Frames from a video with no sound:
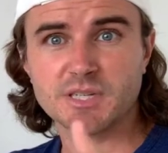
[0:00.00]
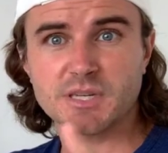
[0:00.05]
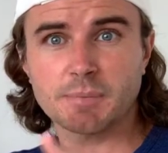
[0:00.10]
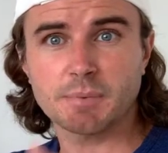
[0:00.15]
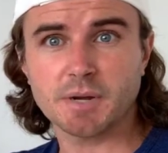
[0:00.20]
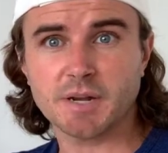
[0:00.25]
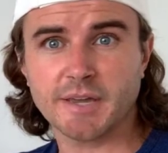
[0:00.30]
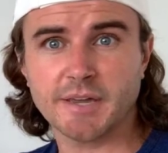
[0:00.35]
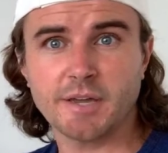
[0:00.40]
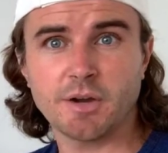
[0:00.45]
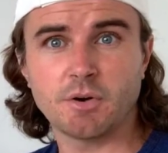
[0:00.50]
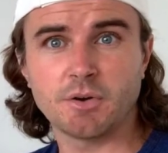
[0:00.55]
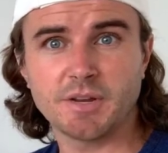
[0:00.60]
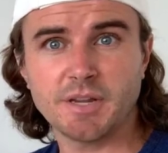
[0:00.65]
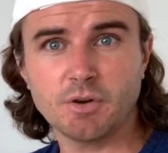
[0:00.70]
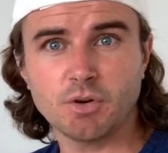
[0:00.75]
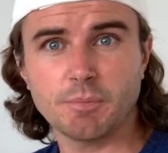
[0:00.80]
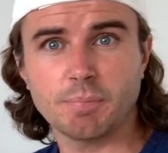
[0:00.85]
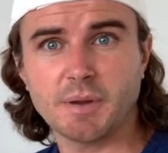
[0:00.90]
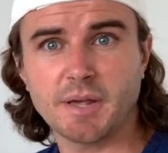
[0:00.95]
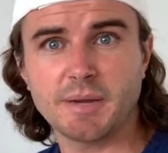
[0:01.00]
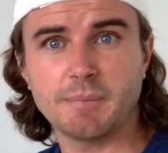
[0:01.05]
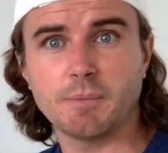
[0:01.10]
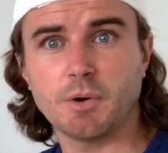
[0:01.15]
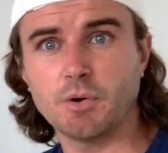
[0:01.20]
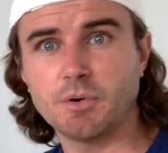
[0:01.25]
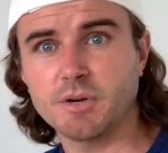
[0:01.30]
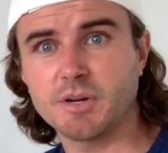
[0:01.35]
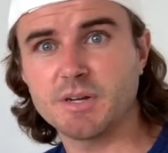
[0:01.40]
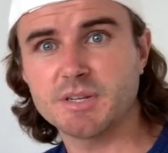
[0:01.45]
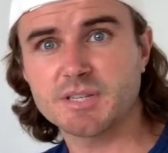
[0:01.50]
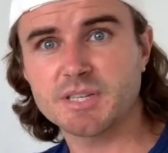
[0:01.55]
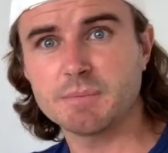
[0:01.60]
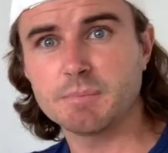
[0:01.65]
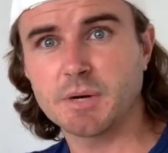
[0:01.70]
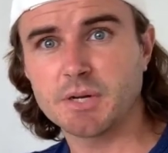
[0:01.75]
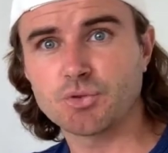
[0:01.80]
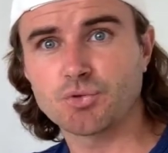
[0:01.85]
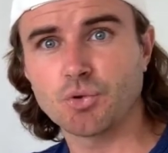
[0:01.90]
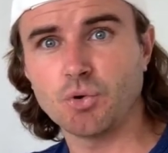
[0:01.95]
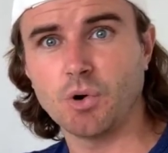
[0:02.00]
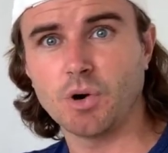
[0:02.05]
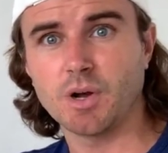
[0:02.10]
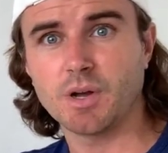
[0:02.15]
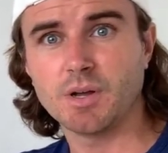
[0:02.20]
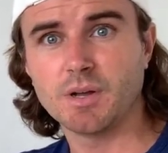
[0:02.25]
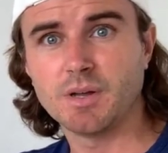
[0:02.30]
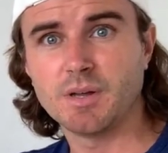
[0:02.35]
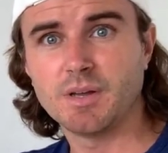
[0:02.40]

typically on airplane mode and it's in my drawer.